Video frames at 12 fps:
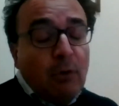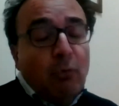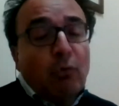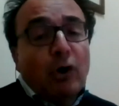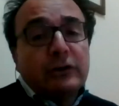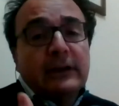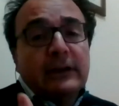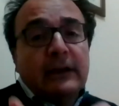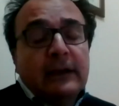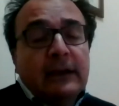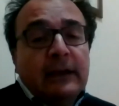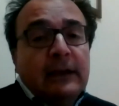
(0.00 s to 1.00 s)
what
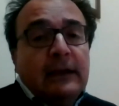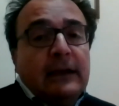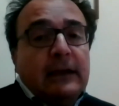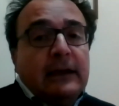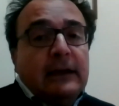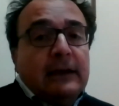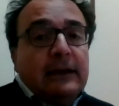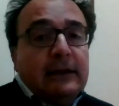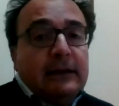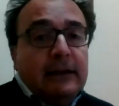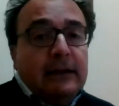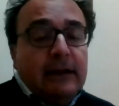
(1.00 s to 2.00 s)

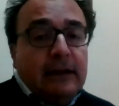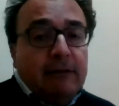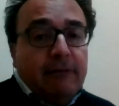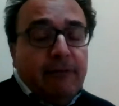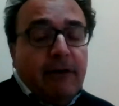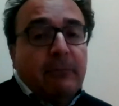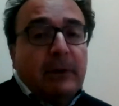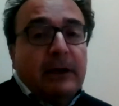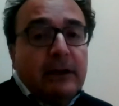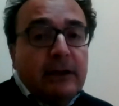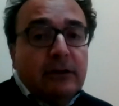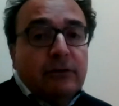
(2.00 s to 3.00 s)
the pharma
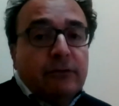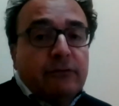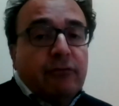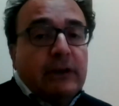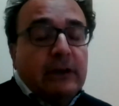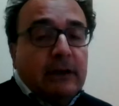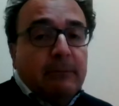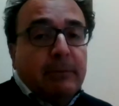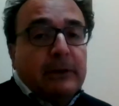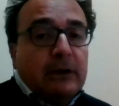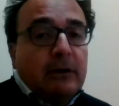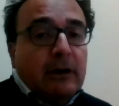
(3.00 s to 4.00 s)
industry, in
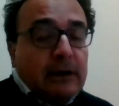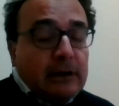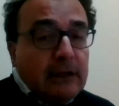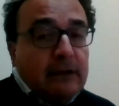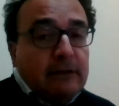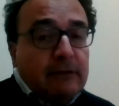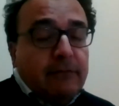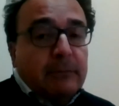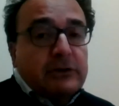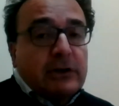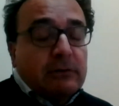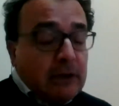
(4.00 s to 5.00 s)
particular Chiesi
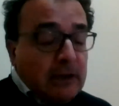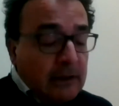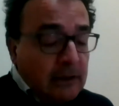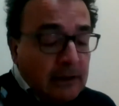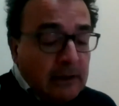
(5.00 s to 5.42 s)
Pharmaceutica,